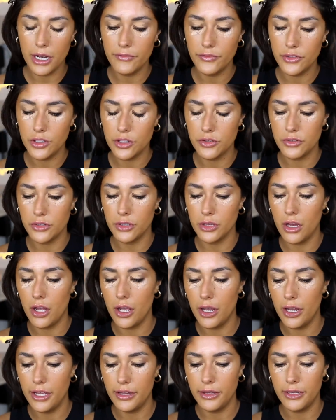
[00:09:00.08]
have to use a
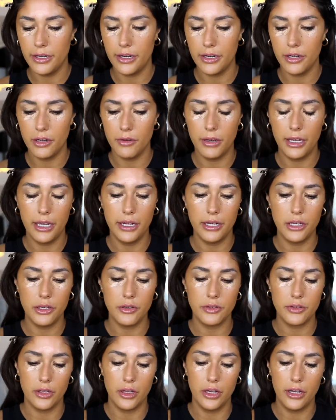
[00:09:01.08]
lot. And then I go ahead and
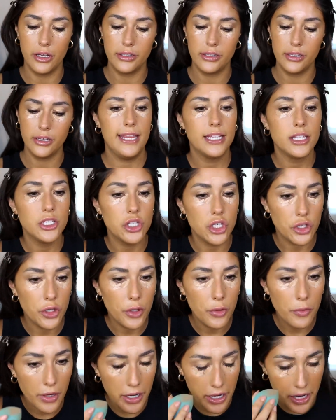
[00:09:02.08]
use a lot. It's just
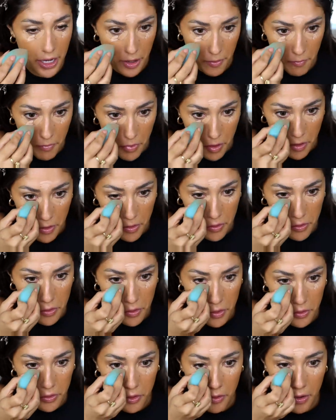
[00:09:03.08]
who I am.
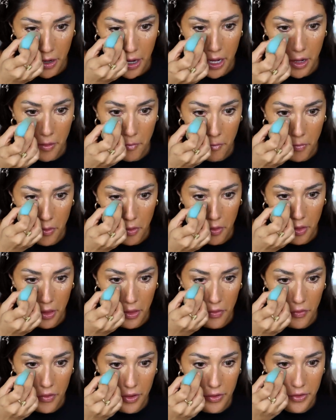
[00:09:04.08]
So let's go ahead and
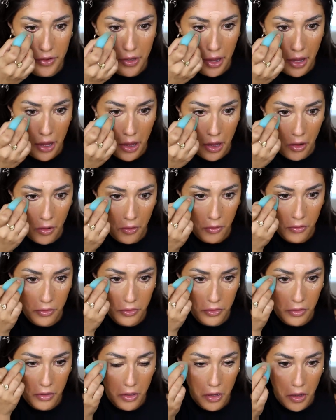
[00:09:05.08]
blend this
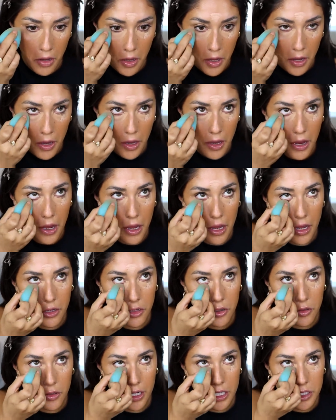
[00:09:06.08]
out.
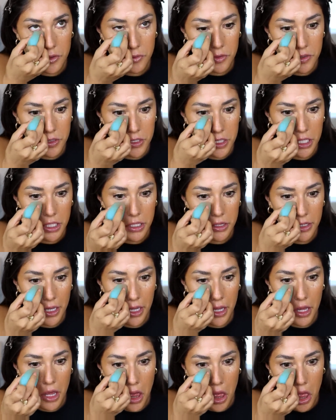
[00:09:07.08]
And you guys will see
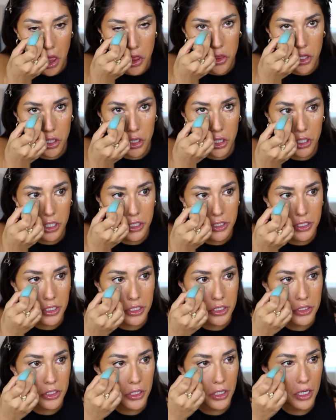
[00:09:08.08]
that the look is going
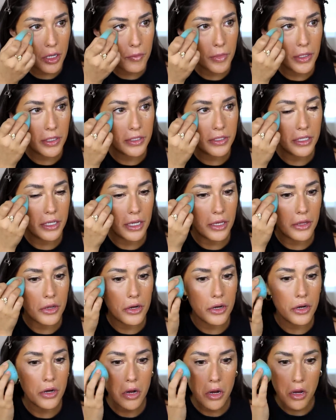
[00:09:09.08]
to start coming
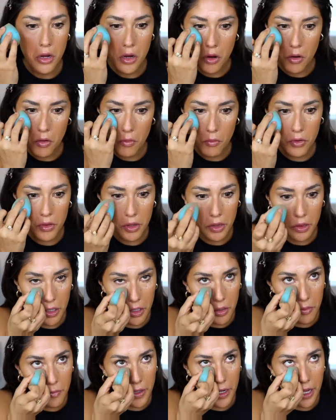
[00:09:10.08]
together with a
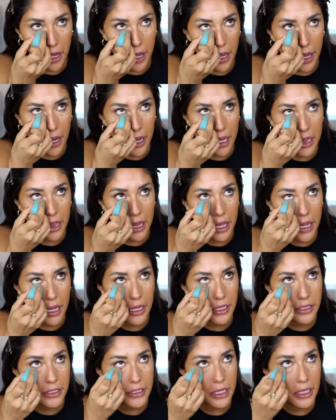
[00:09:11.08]
little bit of
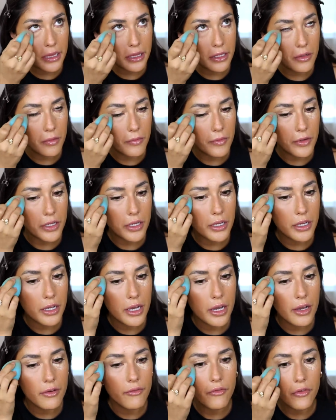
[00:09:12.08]
highlight, a little bit of
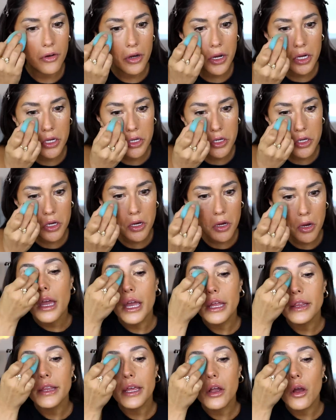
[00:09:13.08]
coverage.
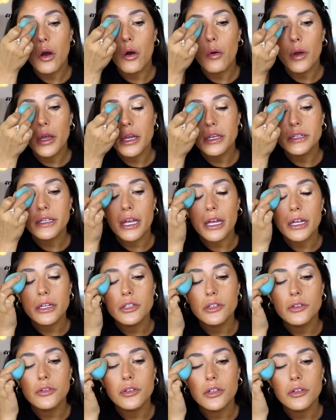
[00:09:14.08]
And like always, I
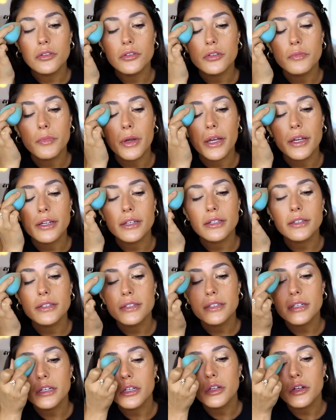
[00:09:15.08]
do use my
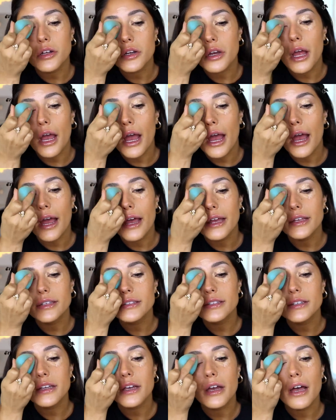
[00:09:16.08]
concealer
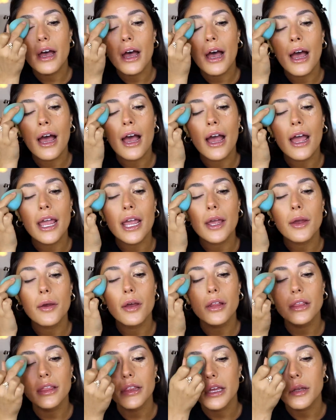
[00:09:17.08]
as
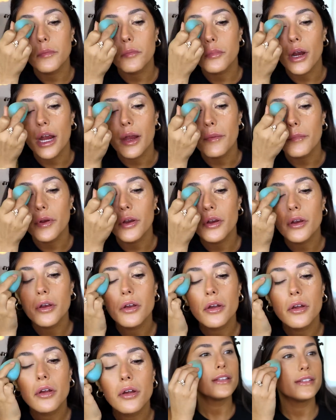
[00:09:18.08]
eyelid
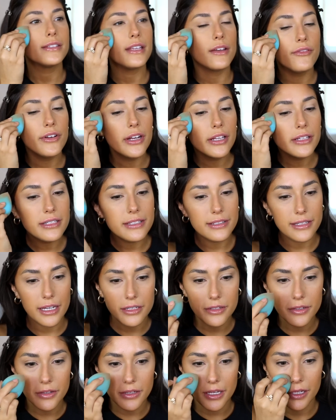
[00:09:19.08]
primer. Definitely
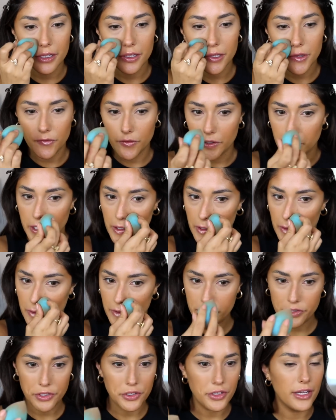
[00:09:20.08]
stay till the end of the
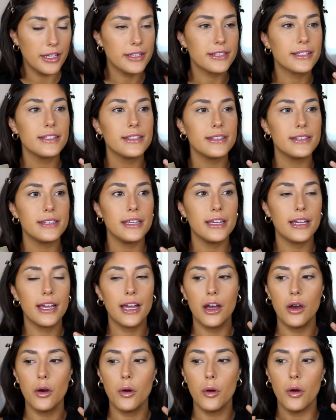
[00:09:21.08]
video so you guys can see
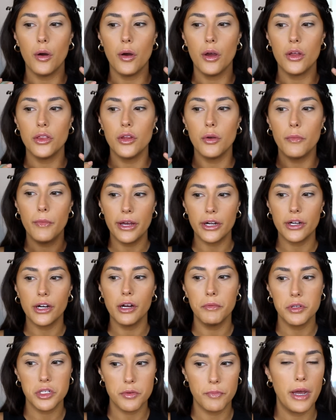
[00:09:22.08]
how no matter
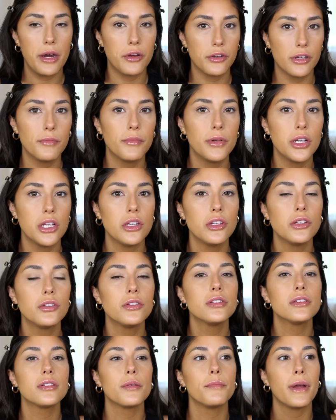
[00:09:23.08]
how much powder I'm going to
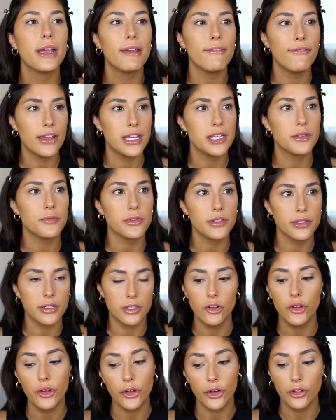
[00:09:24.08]
use, my face will
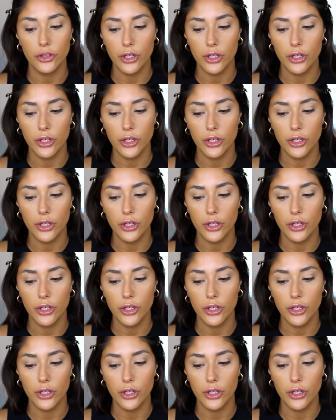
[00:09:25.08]
still look